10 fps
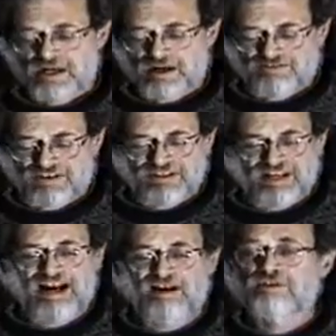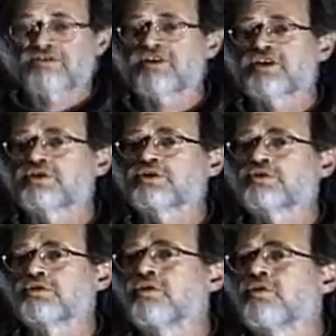of an
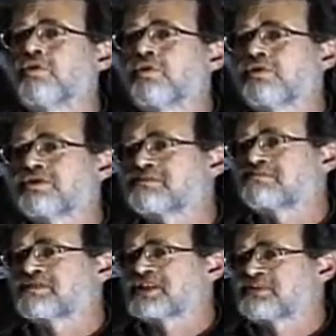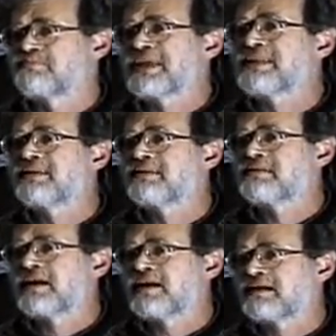out-of-control
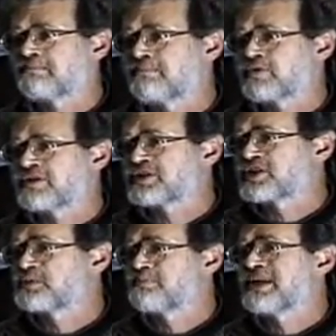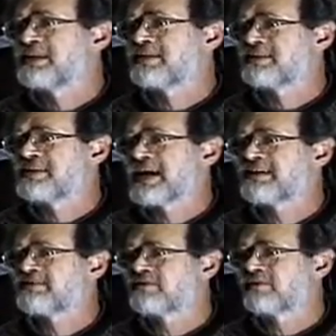spin up or spin
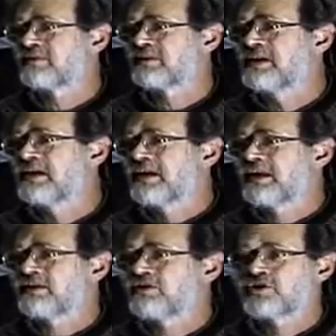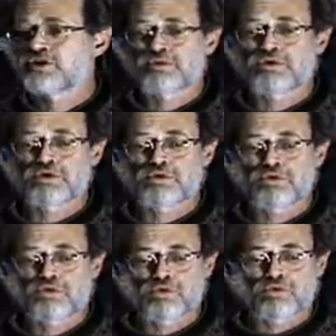down into
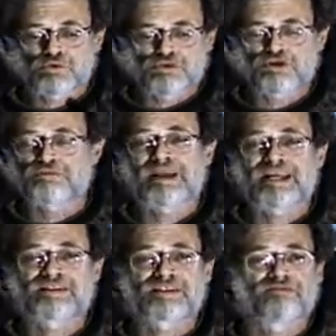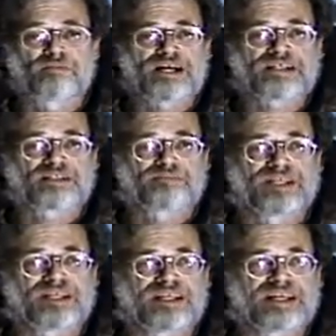new domains of
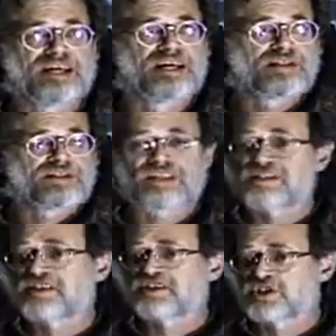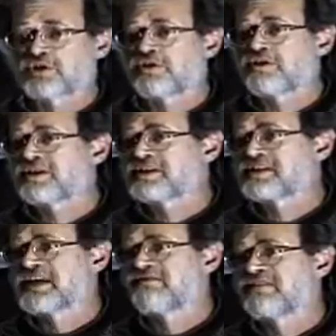possibility that is the
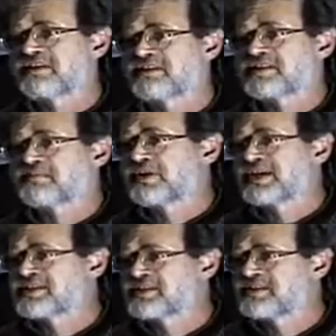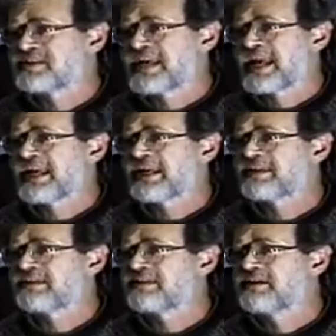strongest evidence present at
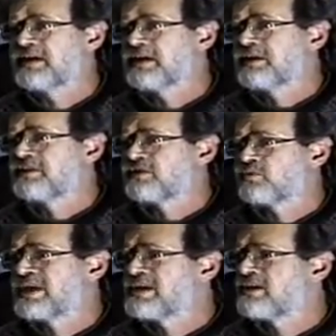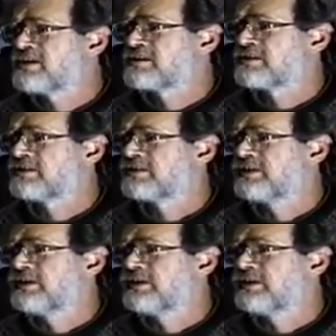hand that we are